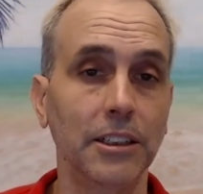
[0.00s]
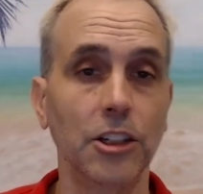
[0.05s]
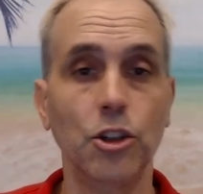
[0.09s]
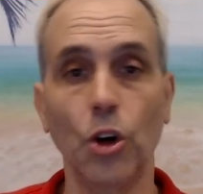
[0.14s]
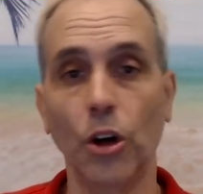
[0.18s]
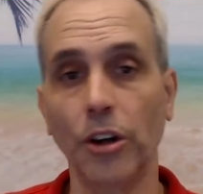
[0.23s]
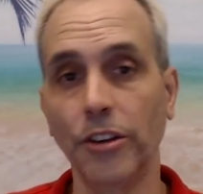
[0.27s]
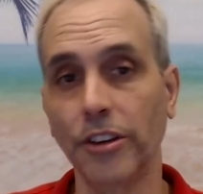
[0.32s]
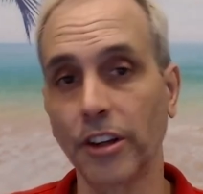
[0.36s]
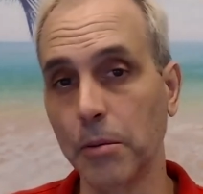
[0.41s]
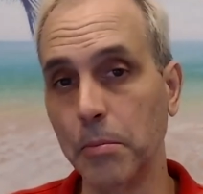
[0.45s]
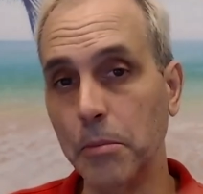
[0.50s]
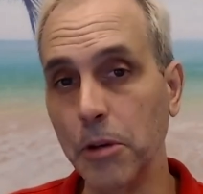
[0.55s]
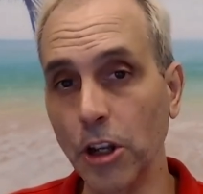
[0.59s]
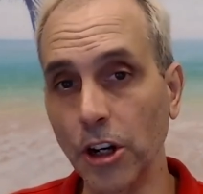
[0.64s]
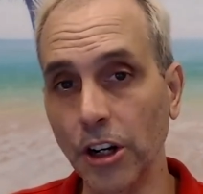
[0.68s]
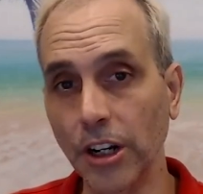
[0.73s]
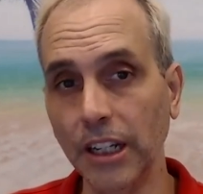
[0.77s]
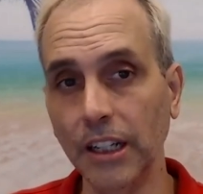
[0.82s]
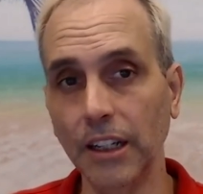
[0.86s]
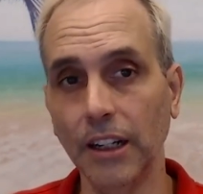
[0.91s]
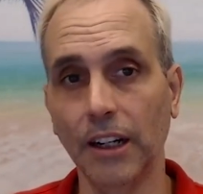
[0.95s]
Join the
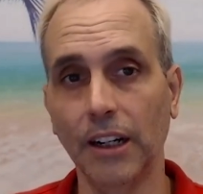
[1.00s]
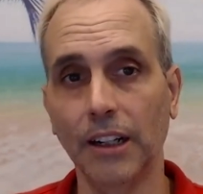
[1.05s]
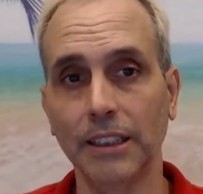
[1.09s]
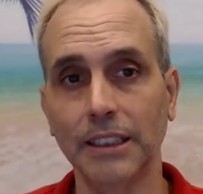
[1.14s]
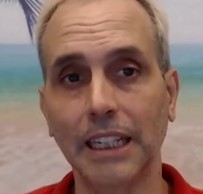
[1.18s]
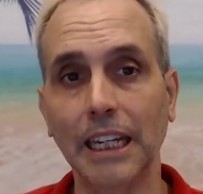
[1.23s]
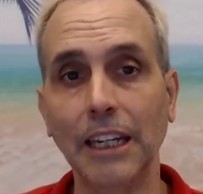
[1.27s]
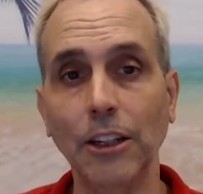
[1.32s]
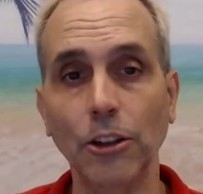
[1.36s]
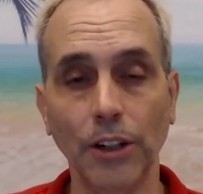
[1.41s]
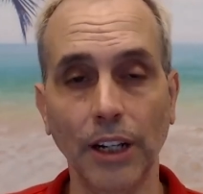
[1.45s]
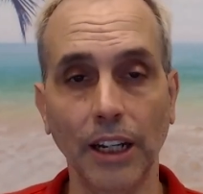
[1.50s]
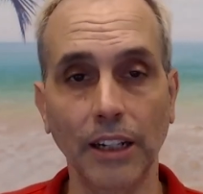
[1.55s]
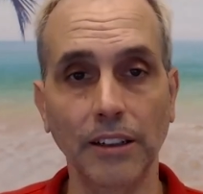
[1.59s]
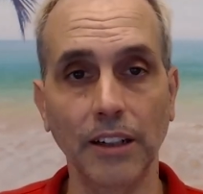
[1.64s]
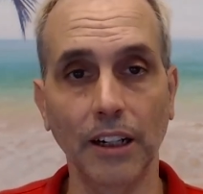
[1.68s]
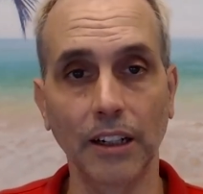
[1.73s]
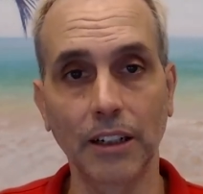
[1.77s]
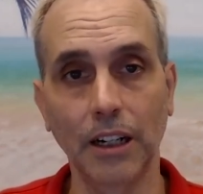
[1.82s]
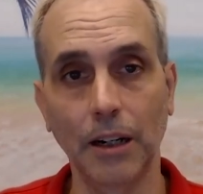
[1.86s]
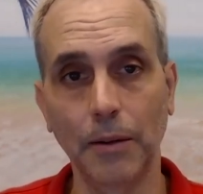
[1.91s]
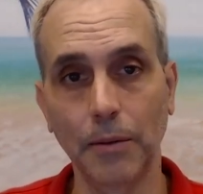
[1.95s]
community on
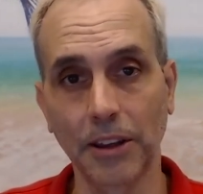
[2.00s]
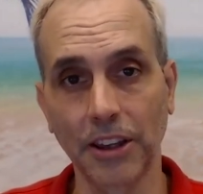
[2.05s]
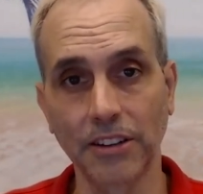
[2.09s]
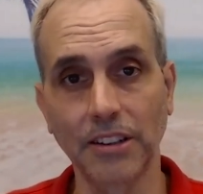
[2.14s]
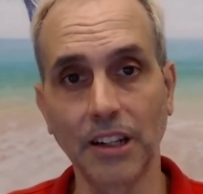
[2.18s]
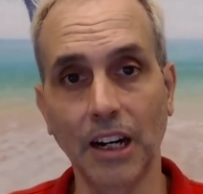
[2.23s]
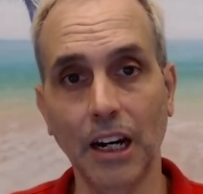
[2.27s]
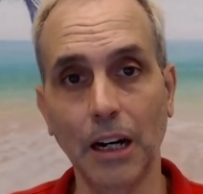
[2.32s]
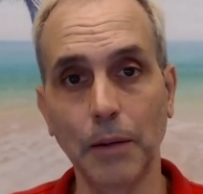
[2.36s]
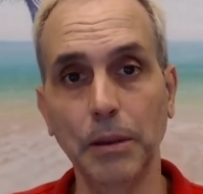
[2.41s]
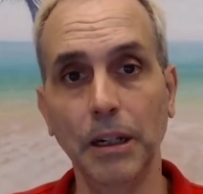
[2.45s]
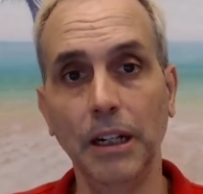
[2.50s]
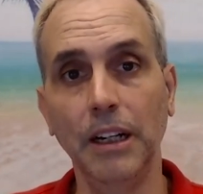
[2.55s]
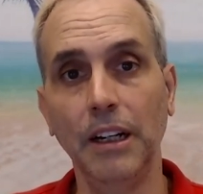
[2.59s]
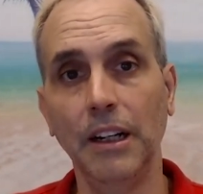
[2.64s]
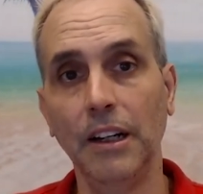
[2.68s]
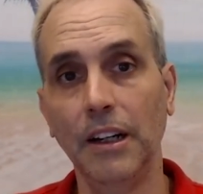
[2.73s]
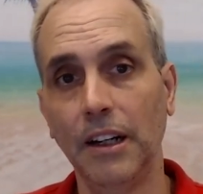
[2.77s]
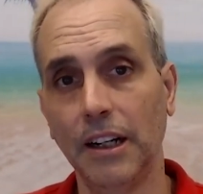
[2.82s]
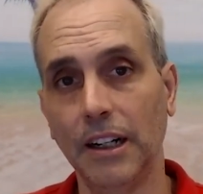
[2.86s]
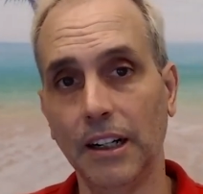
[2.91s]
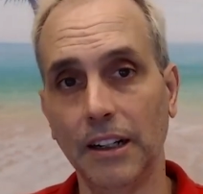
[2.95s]
ketoneaid.com at the top.
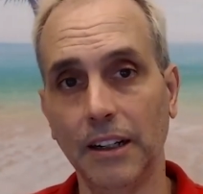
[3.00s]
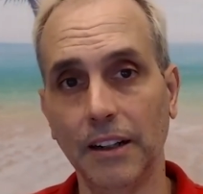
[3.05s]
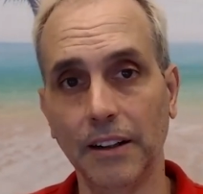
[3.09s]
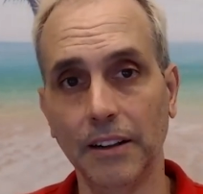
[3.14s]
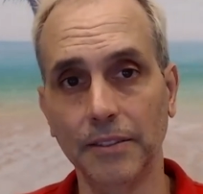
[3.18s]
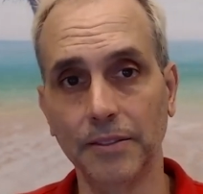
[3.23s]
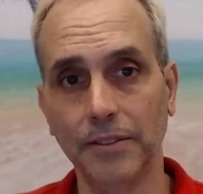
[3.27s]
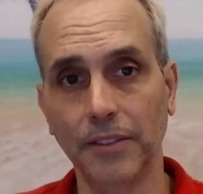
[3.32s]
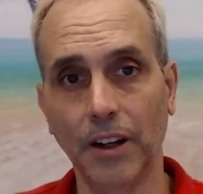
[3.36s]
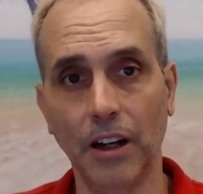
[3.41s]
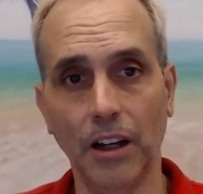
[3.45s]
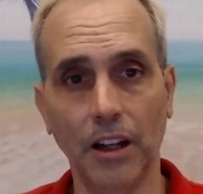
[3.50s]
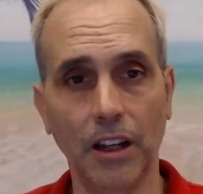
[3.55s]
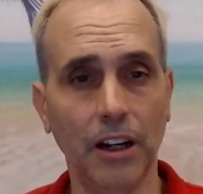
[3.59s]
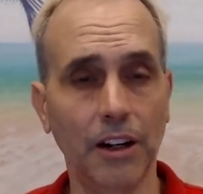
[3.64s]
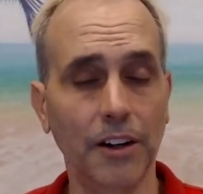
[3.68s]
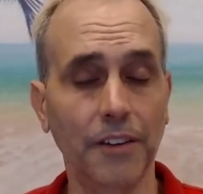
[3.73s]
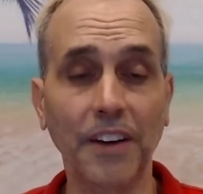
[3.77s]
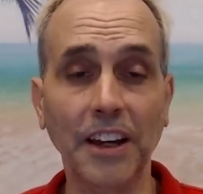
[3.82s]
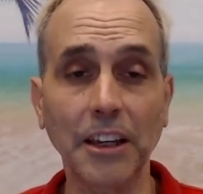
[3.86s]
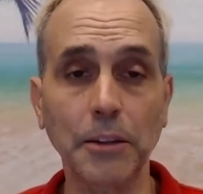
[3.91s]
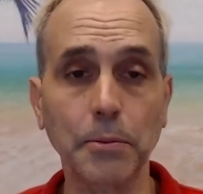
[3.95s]
On
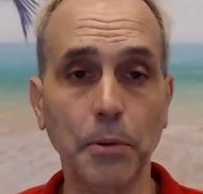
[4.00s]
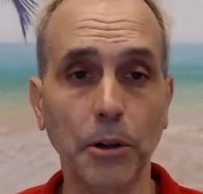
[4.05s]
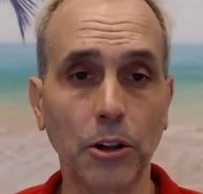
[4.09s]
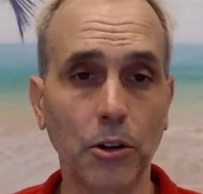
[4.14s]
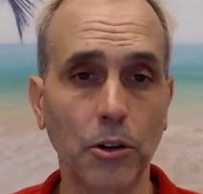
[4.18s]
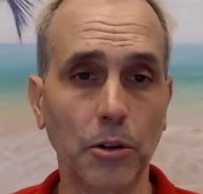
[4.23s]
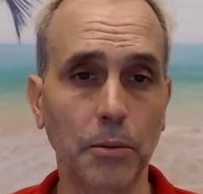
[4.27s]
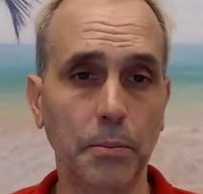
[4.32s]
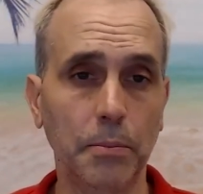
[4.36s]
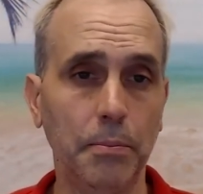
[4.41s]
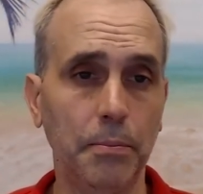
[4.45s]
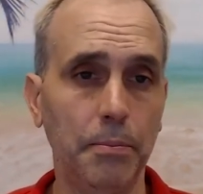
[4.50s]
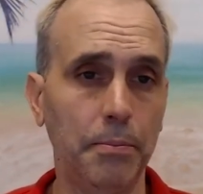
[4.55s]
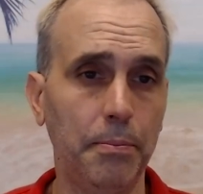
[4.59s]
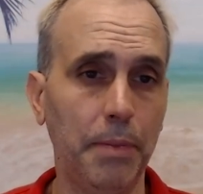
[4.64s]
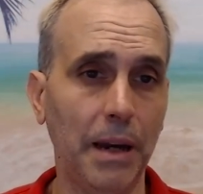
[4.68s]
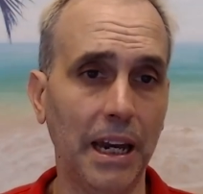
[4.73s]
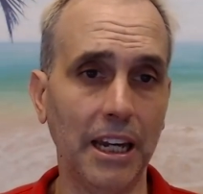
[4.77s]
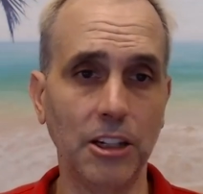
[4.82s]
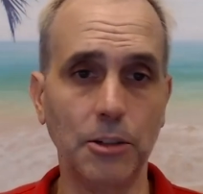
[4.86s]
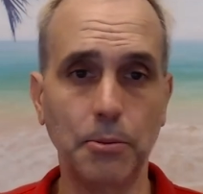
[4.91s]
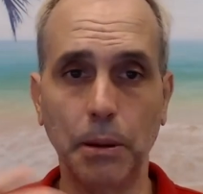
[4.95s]
our Facebook
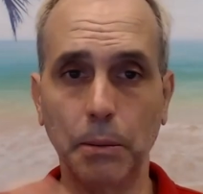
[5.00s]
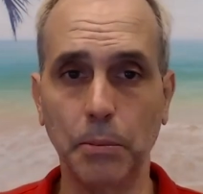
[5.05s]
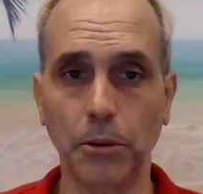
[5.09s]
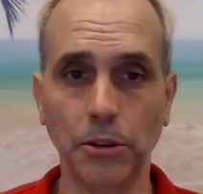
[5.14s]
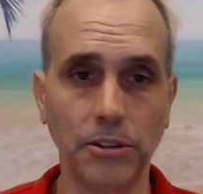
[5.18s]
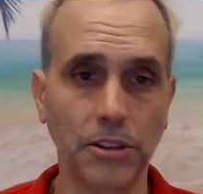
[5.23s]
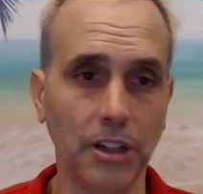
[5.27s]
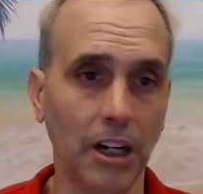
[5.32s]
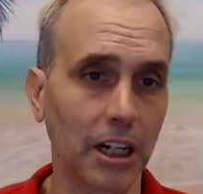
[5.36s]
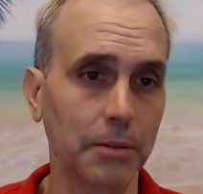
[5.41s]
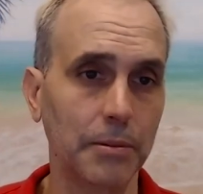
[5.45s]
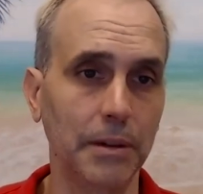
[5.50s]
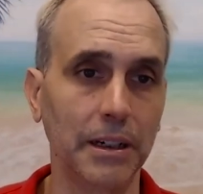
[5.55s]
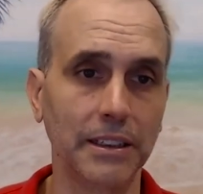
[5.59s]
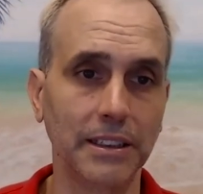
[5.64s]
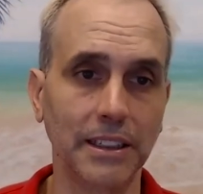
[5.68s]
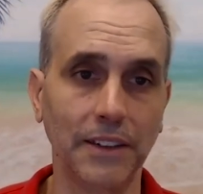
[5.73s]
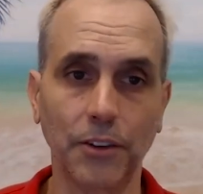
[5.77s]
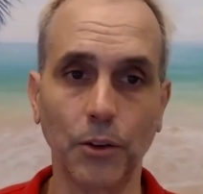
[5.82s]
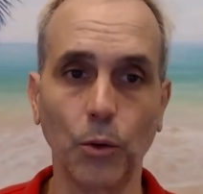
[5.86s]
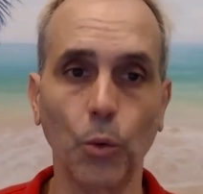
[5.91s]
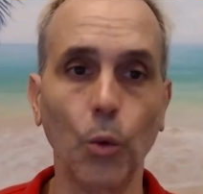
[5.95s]
page, people talk about
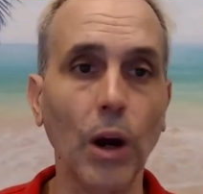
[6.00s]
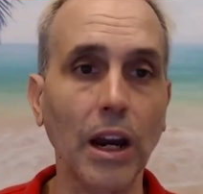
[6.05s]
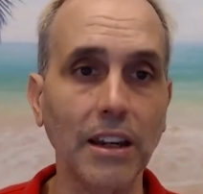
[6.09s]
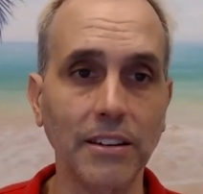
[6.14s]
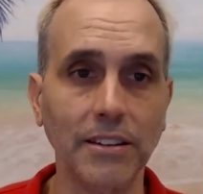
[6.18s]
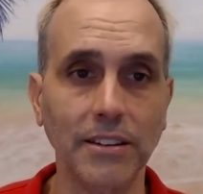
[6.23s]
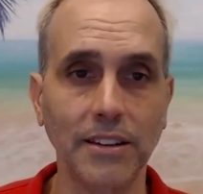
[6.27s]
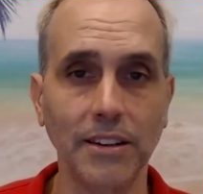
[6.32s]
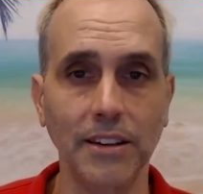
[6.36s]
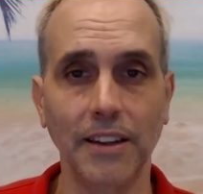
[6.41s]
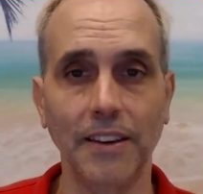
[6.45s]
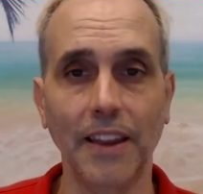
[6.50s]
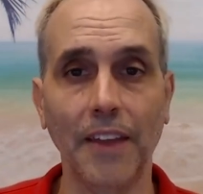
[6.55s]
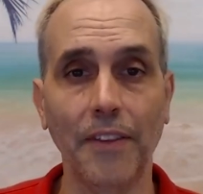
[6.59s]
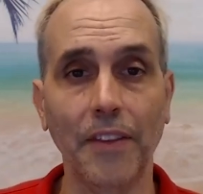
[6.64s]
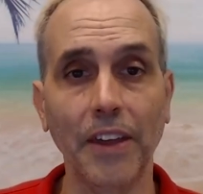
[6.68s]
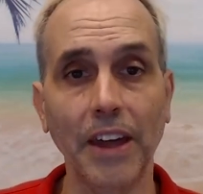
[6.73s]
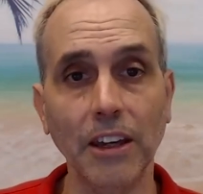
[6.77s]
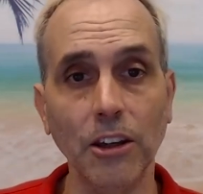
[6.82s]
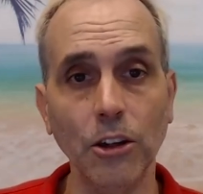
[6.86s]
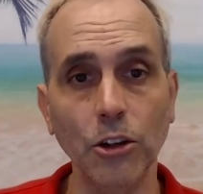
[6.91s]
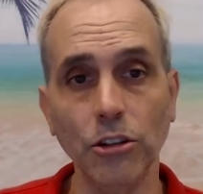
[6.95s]
different ways that
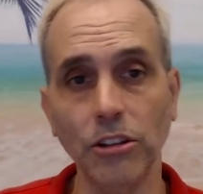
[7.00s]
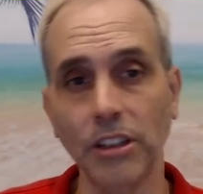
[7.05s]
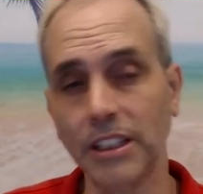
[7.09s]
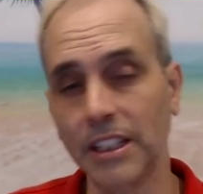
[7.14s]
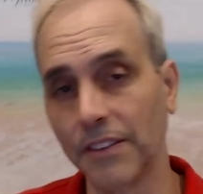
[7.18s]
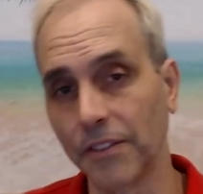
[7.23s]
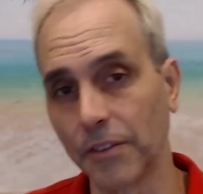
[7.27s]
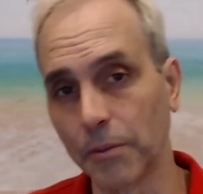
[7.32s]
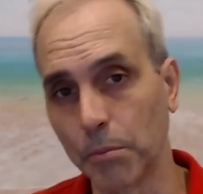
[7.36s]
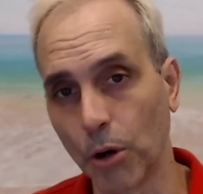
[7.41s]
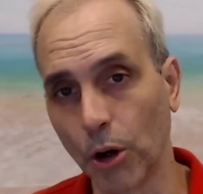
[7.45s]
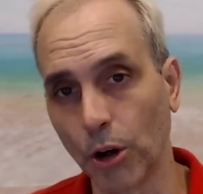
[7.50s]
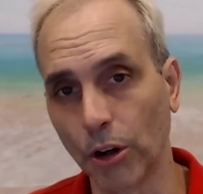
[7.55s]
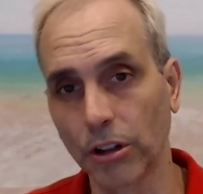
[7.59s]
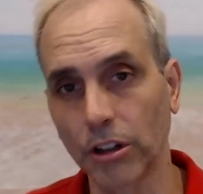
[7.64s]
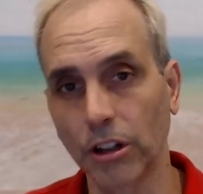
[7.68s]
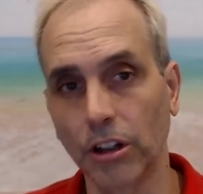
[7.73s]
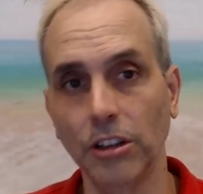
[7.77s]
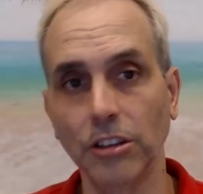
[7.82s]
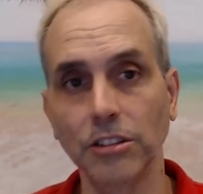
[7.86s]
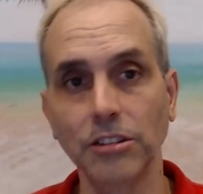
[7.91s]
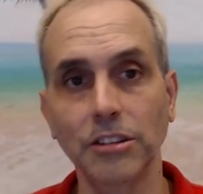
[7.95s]
they use it, different
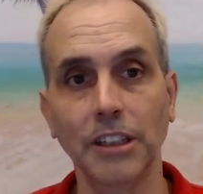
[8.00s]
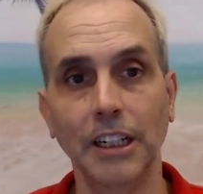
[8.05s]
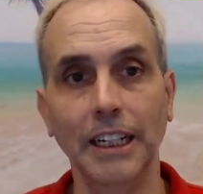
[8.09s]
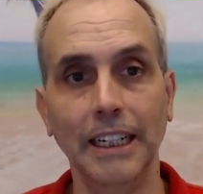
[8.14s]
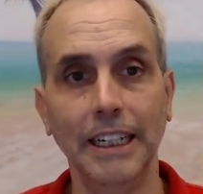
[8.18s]
protocols.